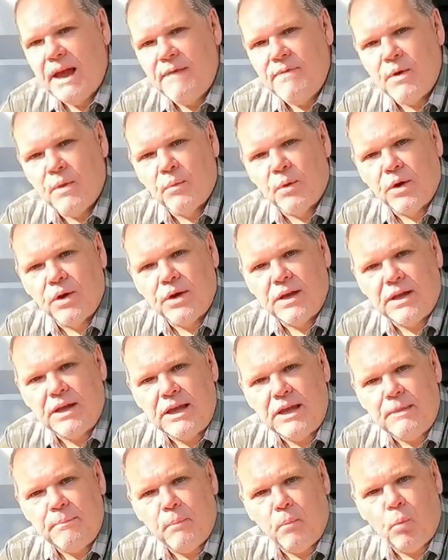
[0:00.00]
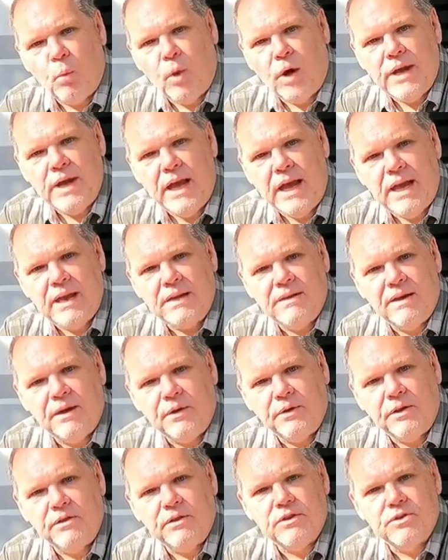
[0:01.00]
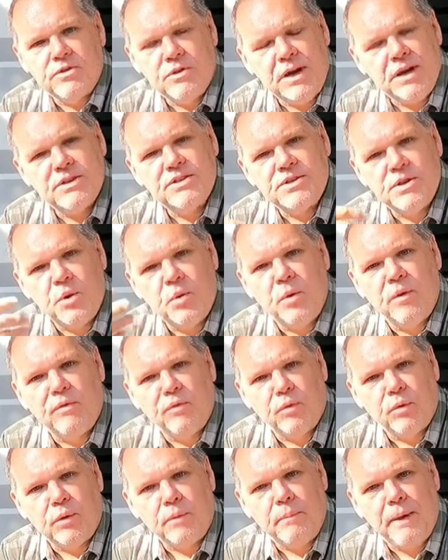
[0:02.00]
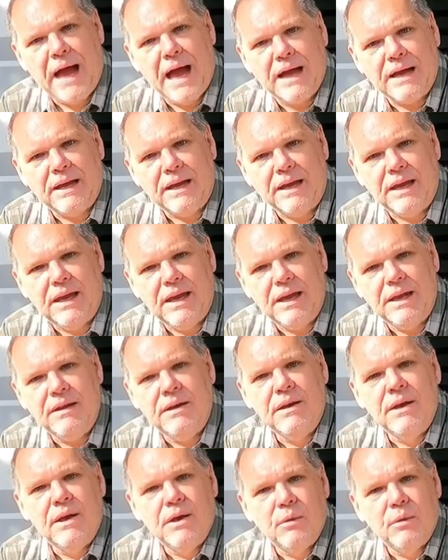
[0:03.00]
and then we're going to keep one handheld in the truck so if we're backing in,